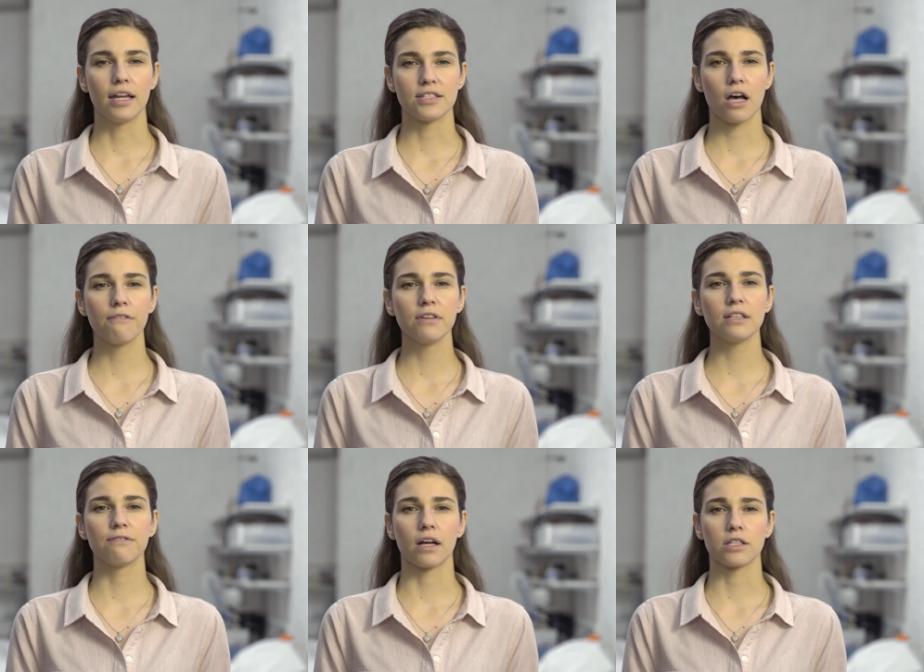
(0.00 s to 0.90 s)
It is often
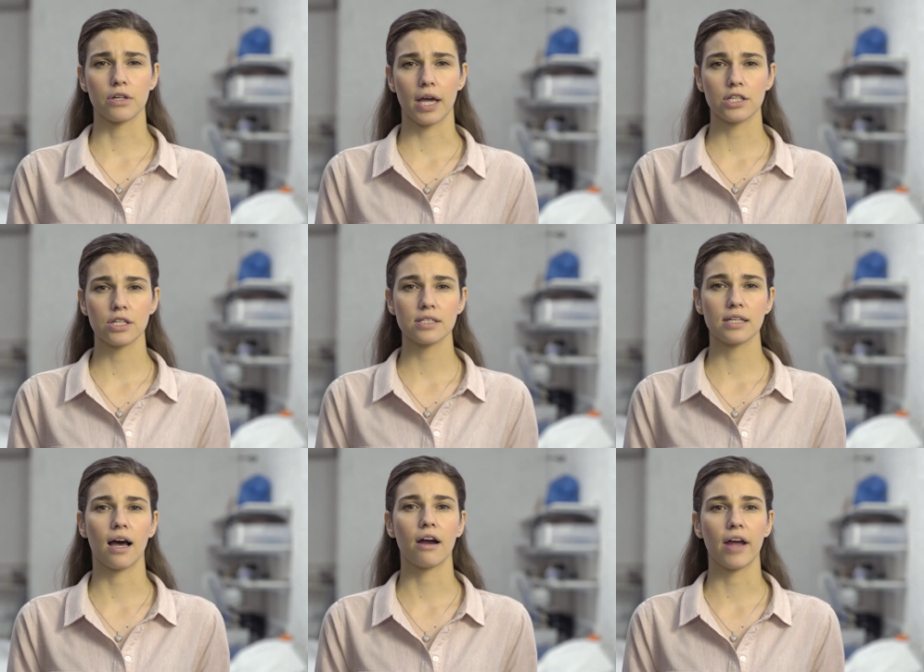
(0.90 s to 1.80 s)
the fluctuations
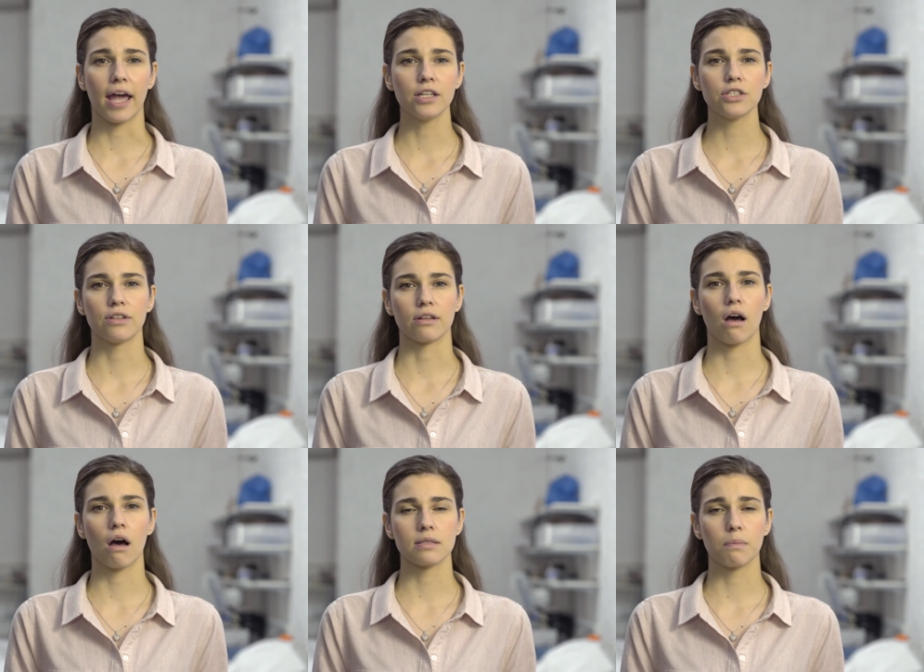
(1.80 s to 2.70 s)
in RH that
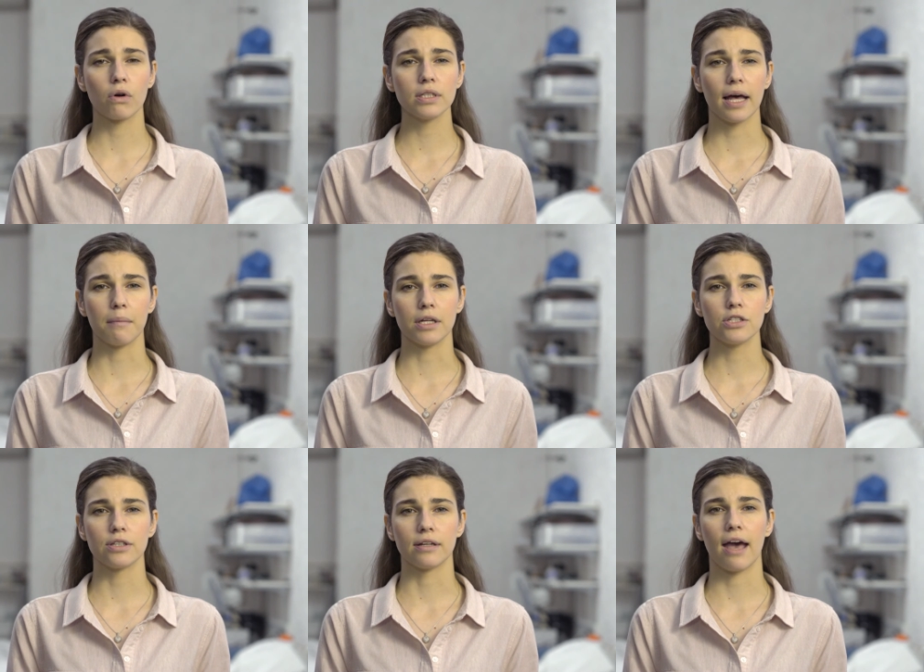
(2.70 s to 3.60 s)
cause more
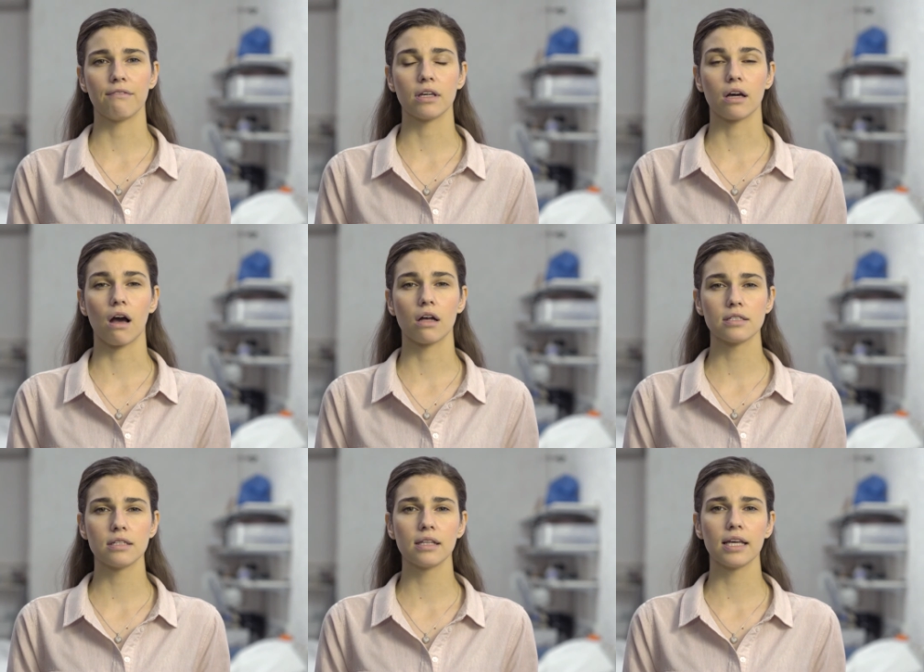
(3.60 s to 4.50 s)
damage than having a
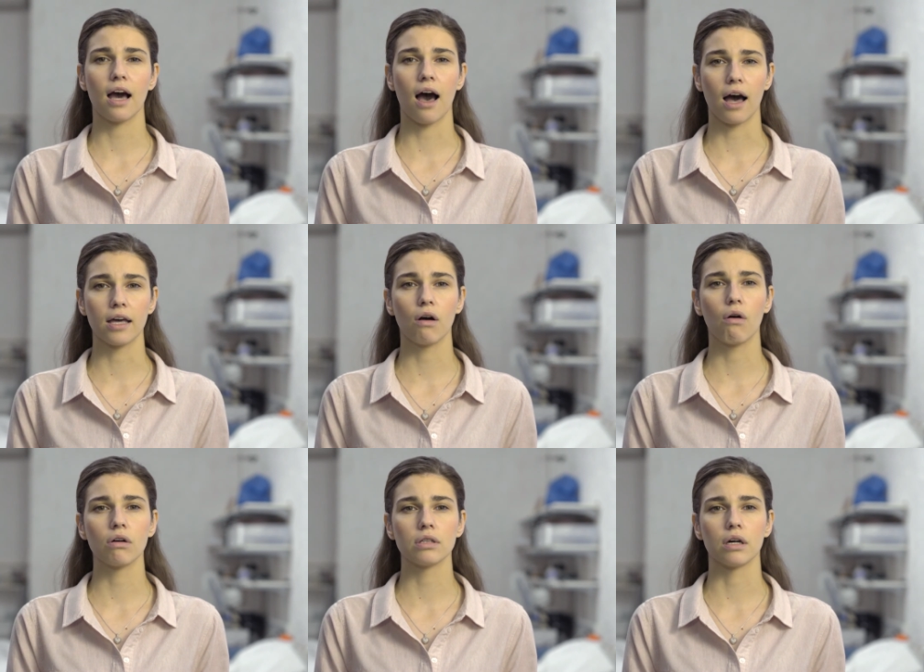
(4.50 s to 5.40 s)
constantly high
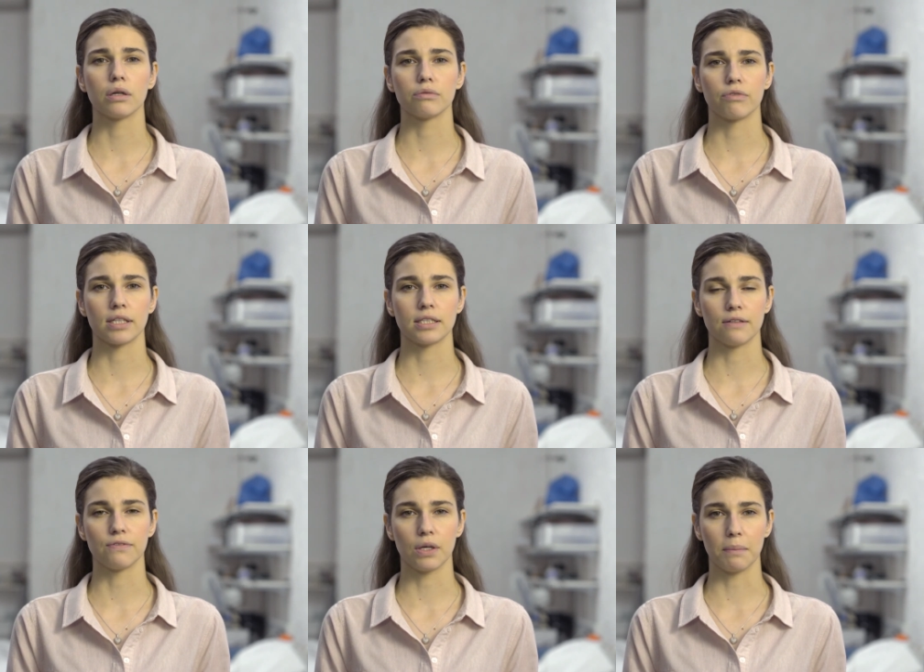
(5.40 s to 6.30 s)
or low
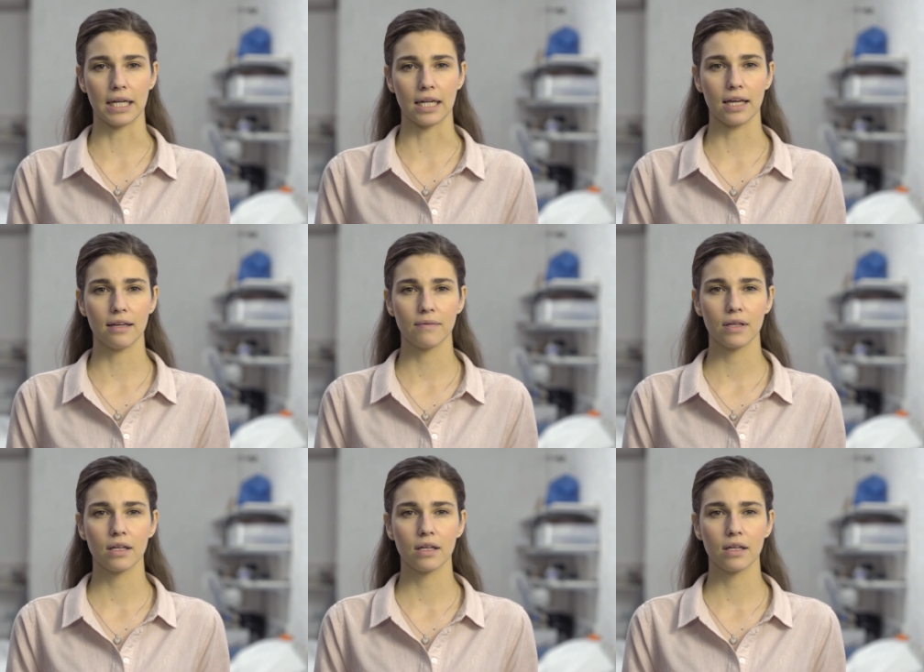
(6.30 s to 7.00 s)
relative humidity.